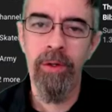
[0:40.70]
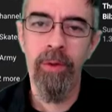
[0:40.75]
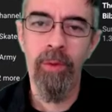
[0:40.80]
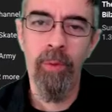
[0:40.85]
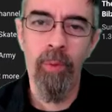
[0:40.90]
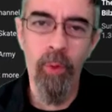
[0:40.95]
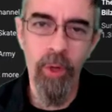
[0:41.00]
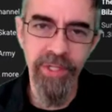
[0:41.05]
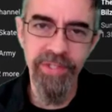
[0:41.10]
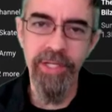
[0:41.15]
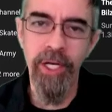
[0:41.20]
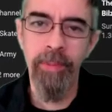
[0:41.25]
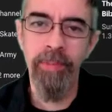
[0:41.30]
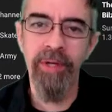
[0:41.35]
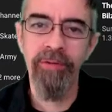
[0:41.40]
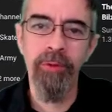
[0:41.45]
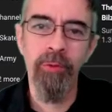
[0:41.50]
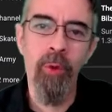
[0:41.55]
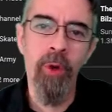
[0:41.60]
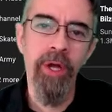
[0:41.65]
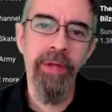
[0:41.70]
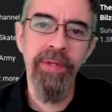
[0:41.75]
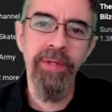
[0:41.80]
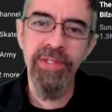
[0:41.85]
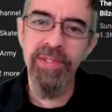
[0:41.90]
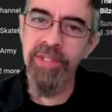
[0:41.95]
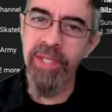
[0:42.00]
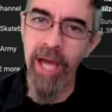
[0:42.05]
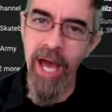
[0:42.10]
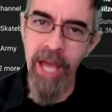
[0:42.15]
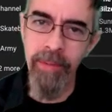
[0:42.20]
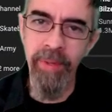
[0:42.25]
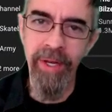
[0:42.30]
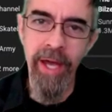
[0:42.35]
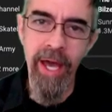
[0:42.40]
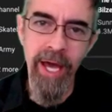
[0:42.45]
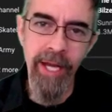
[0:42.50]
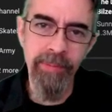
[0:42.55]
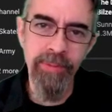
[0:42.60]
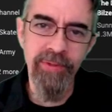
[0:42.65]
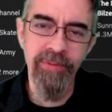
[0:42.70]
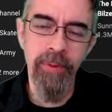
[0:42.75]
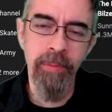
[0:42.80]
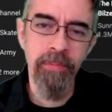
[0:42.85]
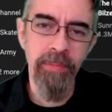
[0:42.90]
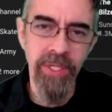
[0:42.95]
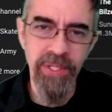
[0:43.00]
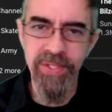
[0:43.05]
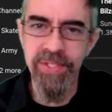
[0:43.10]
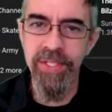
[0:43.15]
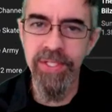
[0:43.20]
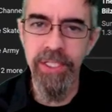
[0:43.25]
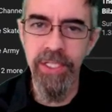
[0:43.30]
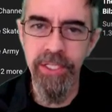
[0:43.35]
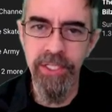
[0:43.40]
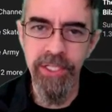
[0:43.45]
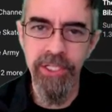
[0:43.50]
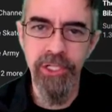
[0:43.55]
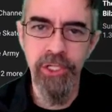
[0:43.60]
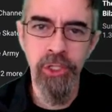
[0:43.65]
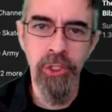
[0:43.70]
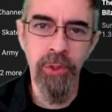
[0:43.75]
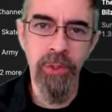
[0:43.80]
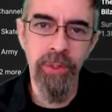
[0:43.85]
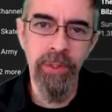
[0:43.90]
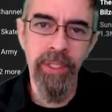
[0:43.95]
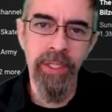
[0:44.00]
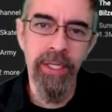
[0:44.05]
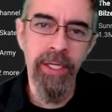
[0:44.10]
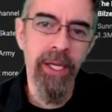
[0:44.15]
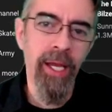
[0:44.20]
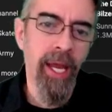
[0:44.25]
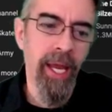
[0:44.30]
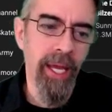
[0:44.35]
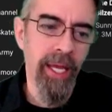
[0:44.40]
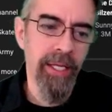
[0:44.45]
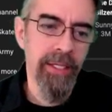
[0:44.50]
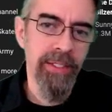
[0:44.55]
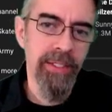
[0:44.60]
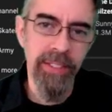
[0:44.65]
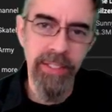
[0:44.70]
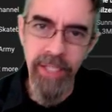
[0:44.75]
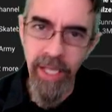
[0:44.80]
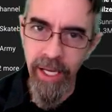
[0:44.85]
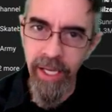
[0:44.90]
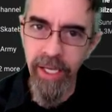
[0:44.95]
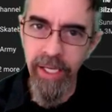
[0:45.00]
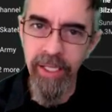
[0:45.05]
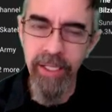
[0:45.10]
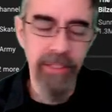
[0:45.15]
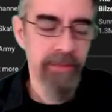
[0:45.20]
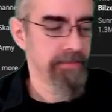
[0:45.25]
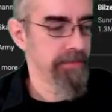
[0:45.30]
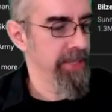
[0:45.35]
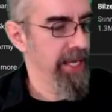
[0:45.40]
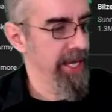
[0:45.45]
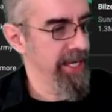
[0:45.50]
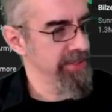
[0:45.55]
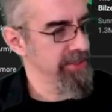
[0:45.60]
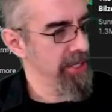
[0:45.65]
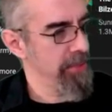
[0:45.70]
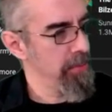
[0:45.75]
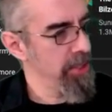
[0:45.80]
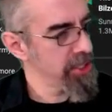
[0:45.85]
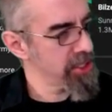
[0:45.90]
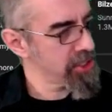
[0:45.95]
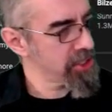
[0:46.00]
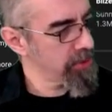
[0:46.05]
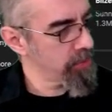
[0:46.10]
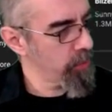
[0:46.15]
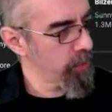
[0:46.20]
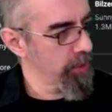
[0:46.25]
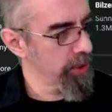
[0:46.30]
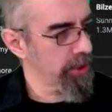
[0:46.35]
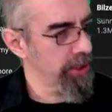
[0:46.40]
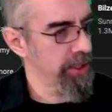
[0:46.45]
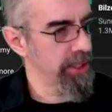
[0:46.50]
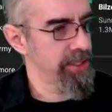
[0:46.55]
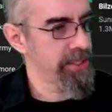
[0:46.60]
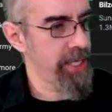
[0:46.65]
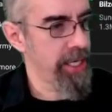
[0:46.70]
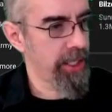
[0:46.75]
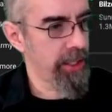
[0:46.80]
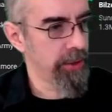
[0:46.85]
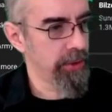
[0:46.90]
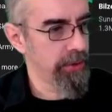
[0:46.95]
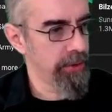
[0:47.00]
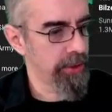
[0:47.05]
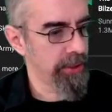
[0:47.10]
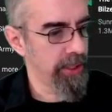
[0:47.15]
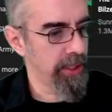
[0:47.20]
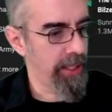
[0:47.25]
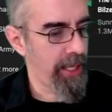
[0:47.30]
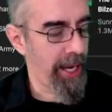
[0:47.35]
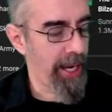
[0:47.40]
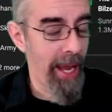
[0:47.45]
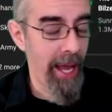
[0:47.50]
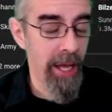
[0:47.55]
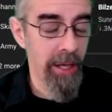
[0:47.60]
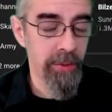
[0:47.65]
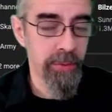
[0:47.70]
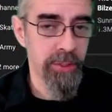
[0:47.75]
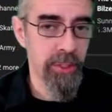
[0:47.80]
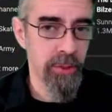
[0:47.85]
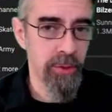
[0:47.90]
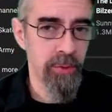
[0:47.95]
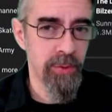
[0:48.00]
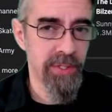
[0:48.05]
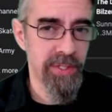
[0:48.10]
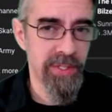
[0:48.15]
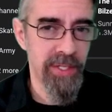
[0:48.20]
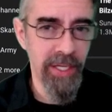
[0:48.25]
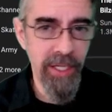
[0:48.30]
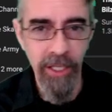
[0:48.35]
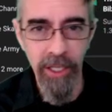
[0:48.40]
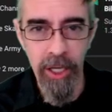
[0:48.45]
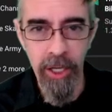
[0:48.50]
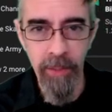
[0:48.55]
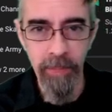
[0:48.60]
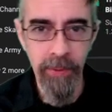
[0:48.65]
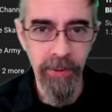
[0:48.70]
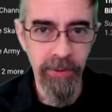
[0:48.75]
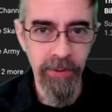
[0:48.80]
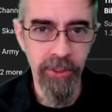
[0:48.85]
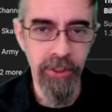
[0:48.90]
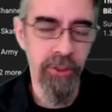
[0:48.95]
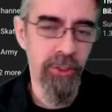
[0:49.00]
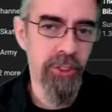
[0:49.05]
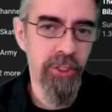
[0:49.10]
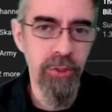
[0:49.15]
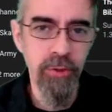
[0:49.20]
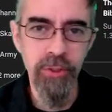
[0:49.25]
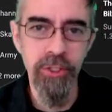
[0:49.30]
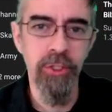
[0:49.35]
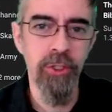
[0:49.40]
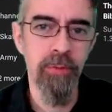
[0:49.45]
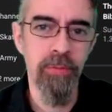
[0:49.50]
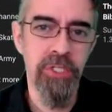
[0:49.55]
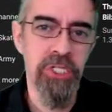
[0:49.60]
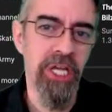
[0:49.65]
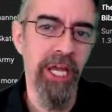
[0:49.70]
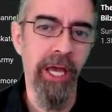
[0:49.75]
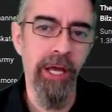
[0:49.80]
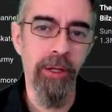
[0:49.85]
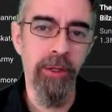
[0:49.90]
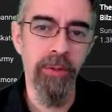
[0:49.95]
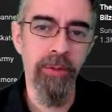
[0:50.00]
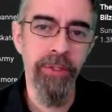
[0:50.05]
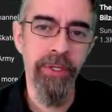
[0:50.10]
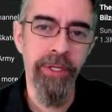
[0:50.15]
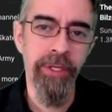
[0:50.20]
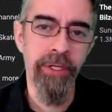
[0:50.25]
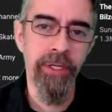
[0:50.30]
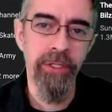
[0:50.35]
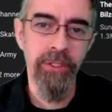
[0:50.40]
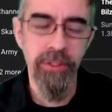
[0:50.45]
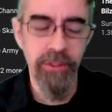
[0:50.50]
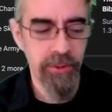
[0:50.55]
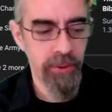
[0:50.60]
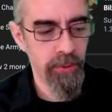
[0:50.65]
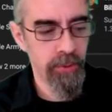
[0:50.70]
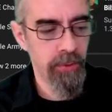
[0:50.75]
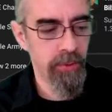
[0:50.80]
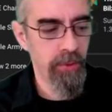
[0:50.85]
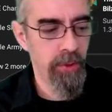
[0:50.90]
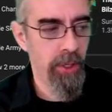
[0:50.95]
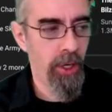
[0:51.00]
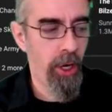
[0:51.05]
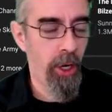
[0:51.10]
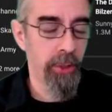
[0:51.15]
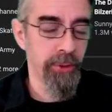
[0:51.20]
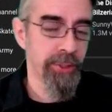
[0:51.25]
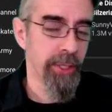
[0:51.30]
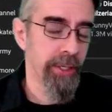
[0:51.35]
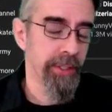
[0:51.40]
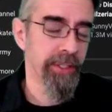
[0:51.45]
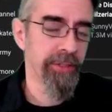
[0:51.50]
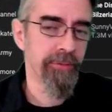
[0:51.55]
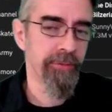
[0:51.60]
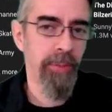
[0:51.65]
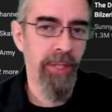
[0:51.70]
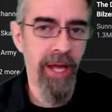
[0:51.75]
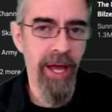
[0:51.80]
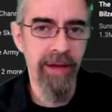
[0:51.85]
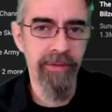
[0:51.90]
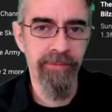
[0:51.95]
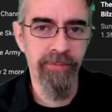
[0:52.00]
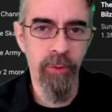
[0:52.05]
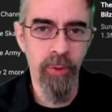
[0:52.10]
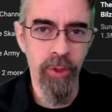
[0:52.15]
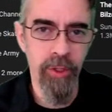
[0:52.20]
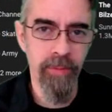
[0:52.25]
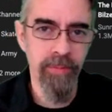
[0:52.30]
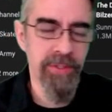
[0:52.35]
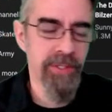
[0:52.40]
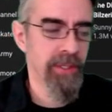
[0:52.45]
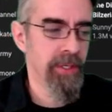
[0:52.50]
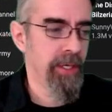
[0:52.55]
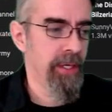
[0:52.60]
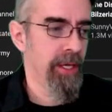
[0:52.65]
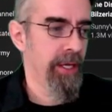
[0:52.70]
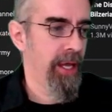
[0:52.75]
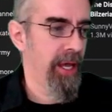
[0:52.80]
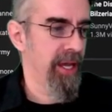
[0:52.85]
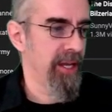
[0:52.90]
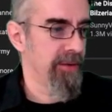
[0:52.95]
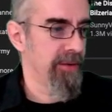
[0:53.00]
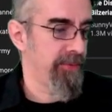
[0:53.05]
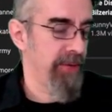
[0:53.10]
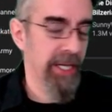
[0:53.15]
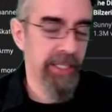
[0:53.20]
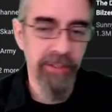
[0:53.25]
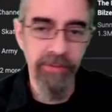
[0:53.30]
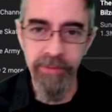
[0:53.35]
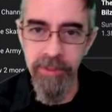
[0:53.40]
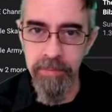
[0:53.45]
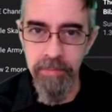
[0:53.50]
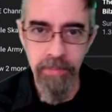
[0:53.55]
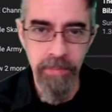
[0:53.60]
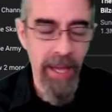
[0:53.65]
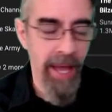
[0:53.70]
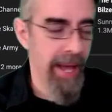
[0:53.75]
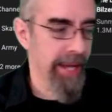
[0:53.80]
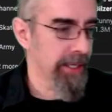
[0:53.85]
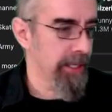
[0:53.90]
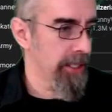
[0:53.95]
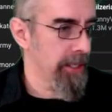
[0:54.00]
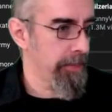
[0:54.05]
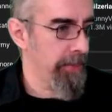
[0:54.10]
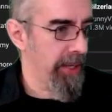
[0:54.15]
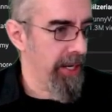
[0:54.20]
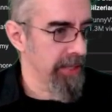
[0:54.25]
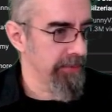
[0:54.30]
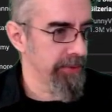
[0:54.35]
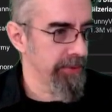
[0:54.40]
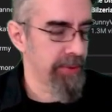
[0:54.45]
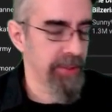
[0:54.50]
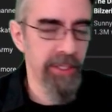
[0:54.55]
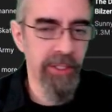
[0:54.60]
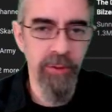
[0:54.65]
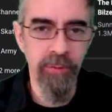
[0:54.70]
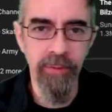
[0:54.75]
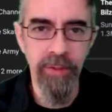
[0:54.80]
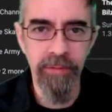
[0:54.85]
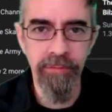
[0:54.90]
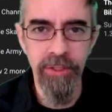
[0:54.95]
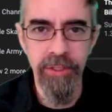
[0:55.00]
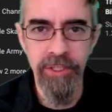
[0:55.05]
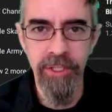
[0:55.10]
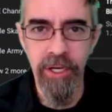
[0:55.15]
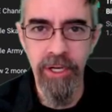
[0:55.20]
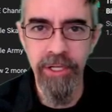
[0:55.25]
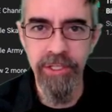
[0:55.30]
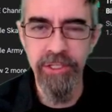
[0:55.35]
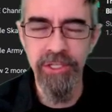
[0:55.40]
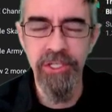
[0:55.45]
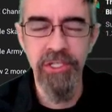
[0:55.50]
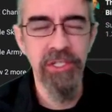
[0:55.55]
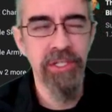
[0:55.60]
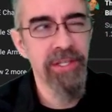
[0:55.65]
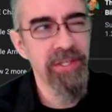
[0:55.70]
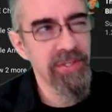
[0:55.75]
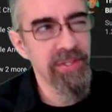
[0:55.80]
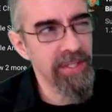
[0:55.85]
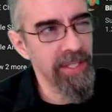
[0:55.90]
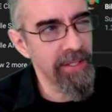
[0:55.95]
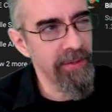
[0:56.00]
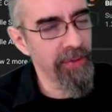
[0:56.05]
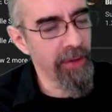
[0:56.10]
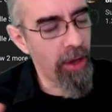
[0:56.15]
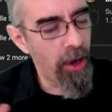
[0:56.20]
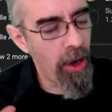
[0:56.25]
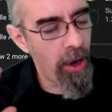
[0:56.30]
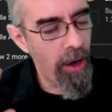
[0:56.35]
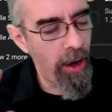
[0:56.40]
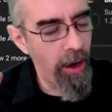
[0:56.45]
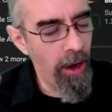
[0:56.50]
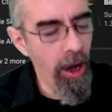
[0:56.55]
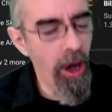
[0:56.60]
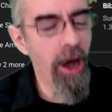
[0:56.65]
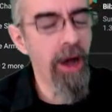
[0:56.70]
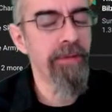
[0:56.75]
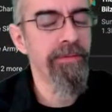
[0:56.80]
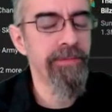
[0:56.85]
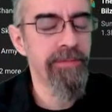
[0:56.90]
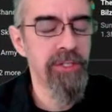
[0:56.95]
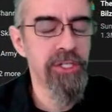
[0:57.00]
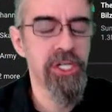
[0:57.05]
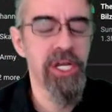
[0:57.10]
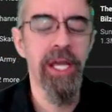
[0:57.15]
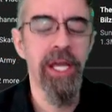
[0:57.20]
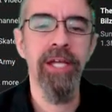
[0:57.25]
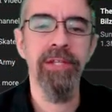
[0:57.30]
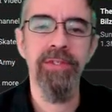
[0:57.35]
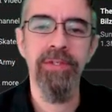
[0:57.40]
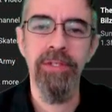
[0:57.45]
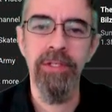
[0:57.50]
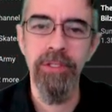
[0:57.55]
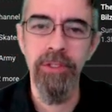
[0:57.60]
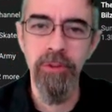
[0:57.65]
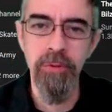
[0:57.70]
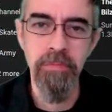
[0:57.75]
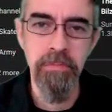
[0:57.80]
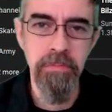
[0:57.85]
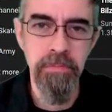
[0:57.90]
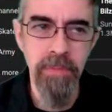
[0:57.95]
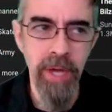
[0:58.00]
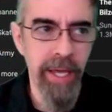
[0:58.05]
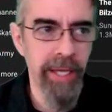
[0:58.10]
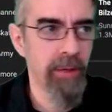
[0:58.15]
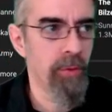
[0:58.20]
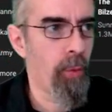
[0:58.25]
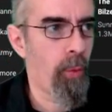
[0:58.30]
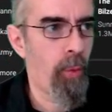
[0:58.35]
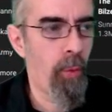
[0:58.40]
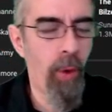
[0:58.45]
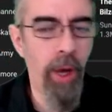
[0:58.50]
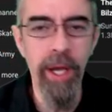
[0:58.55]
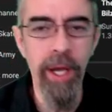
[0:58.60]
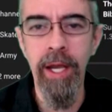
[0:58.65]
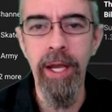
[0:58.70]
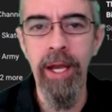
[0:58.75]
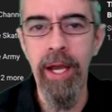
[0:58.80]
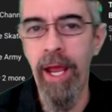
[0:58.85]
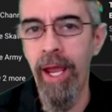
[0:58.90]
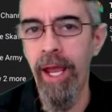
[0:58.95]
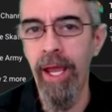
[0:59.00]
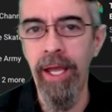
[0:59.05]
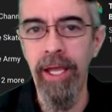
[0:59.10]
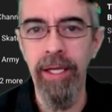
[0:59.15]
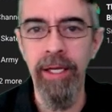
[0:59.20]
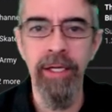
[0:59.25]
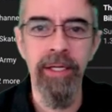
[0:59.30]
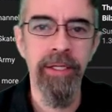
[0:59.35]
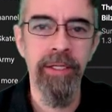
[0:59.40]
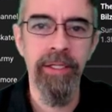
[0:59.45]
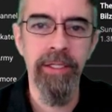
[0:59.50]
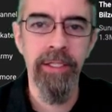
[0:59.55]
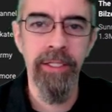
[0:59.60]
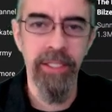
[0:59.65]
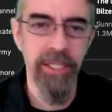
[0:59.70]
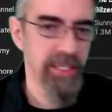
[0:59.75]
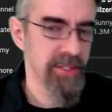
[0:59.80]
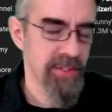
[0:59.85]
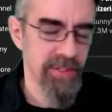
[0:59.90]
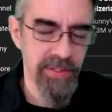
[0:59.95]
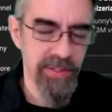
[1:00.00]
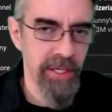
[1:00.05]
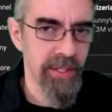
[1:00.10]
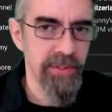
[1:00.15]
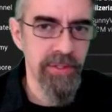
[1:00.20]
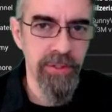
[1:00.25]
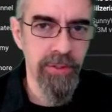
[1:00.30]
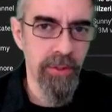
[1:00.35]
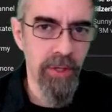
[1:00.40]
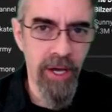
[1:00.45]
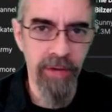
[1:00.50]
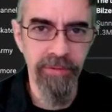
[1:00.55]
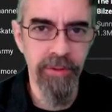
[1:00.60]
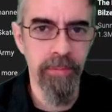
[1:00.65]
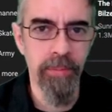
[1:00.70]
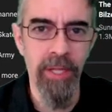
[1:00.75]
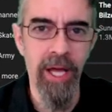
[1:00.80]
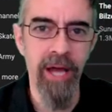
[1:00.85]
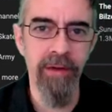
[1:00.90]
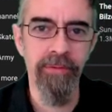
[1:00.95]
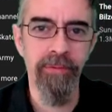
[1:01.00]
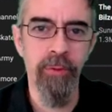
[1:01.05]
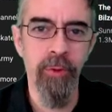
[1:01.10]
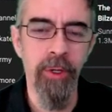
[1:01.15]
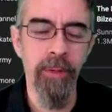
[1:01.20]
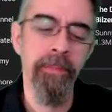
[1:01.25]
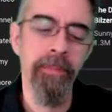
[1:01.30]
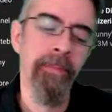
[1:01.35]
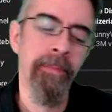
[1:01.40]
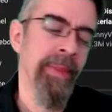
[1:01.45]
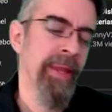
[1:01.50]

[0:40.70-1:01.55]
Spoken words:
What's up, everyone? This is Guyman Adams from Mid-City Digital, and today, as I mentioned, we're going to take a look at how to sync up your YouTube channel to alternative platforms and effectively back up everything you've ever done, just in the off chance that you might one day get censored off the platform.